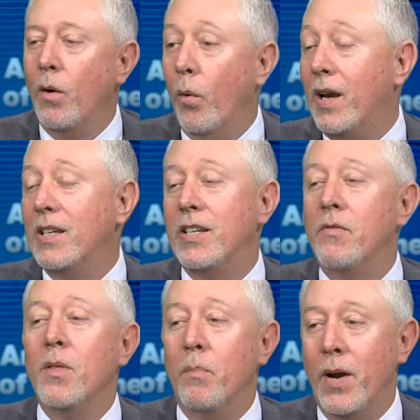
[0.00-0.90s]
Well, we can see
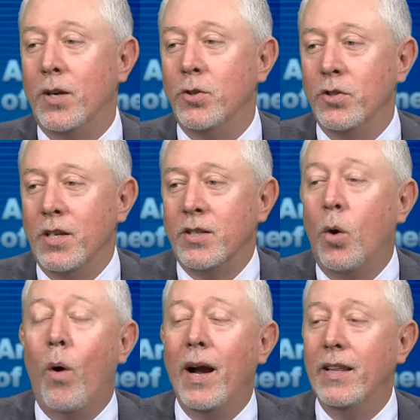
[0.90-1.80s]
from the pictures, that's
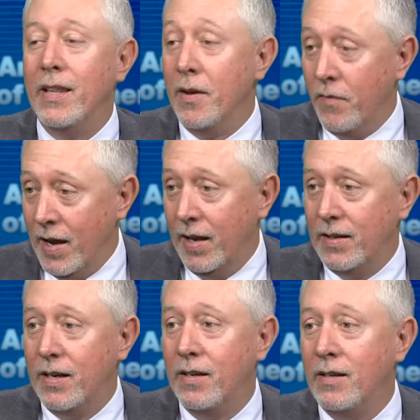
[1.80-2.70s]
quite the event.